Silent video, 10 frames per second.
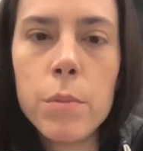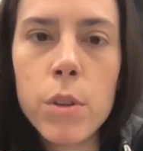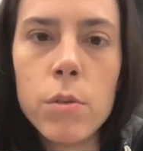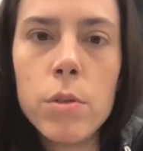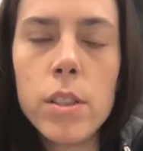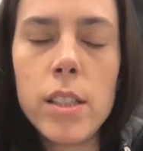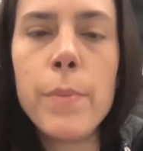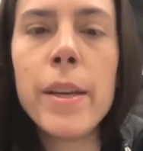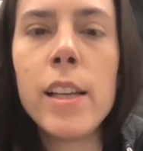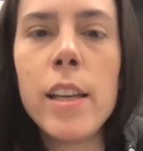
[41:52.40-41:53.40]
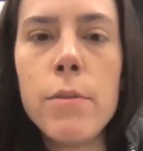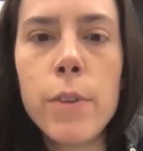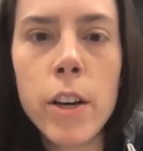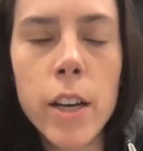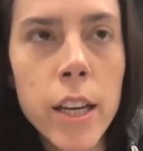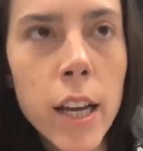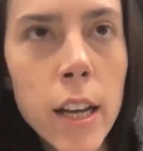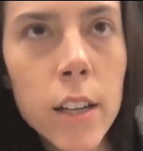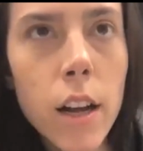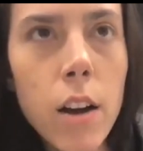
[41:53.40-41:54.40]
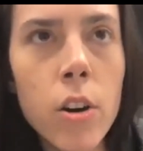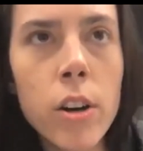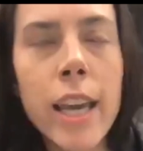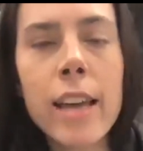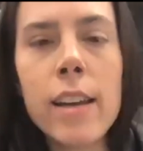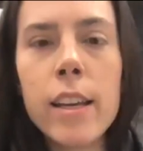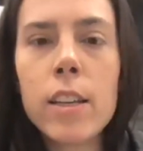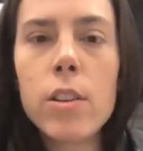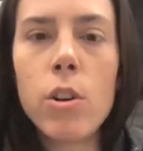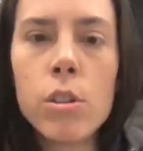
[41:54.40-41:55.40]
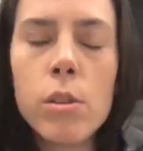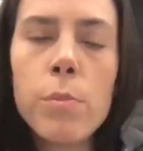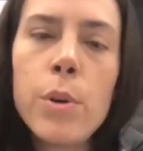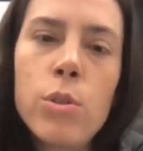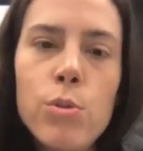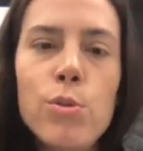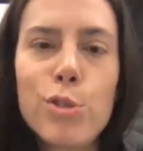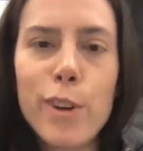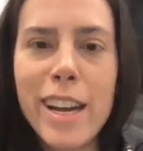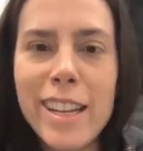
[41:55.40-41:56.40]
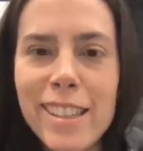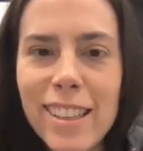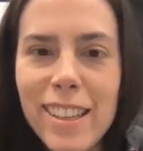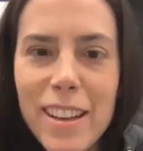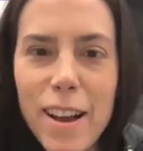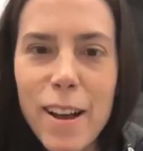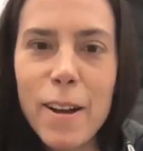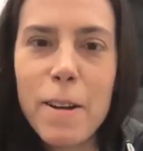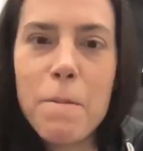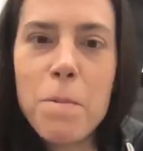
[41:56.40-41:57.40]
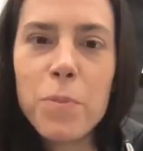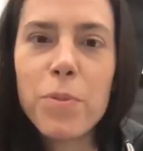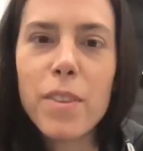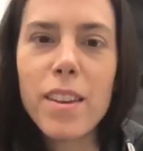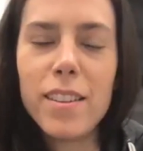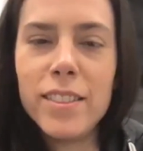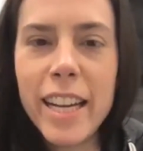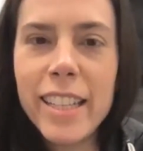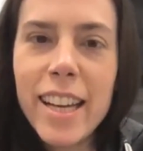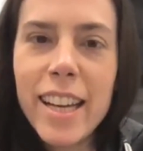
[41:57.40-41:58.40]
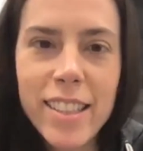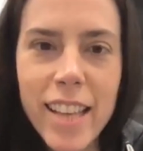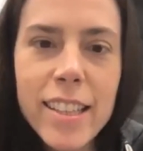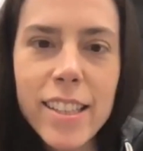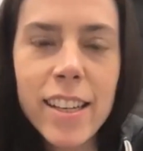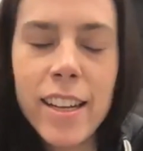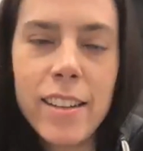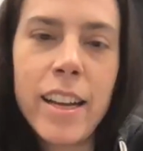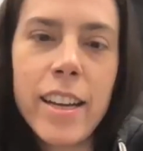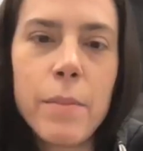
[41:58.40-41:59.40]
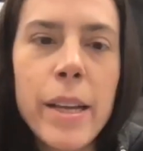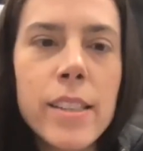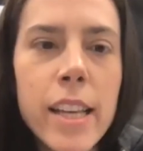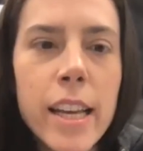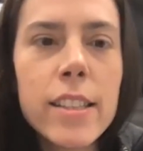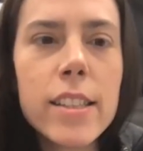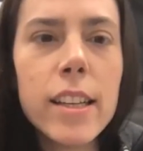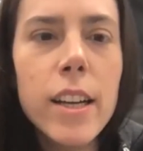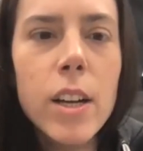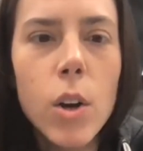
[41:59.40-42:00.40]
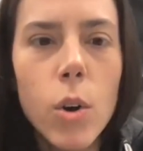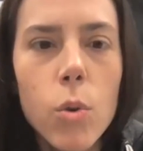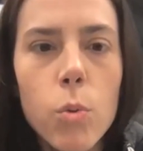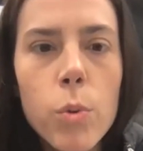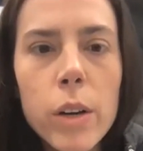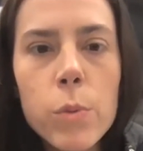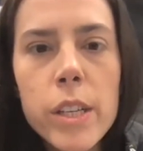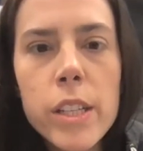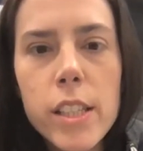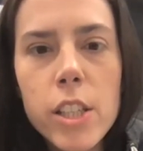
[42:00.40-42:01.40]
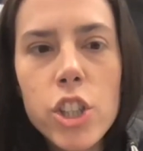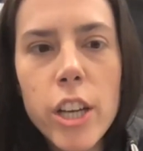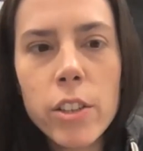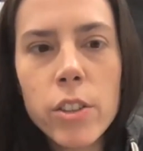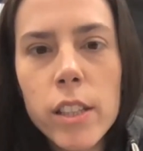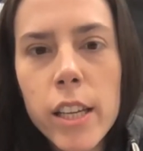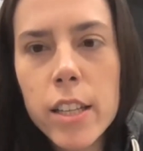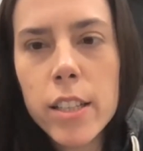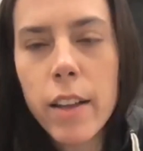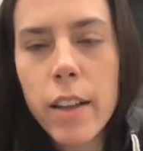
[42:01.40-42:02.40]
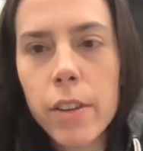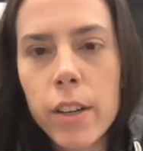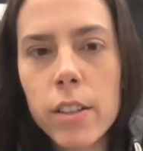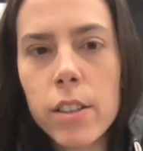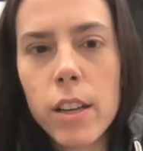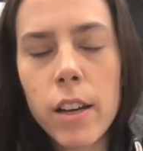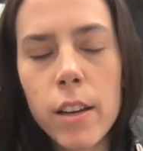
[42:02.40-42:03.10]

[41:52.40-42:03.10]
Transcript: you know, seemingly very organic order book to trade data sets, and it made sense. What we see generally is that there's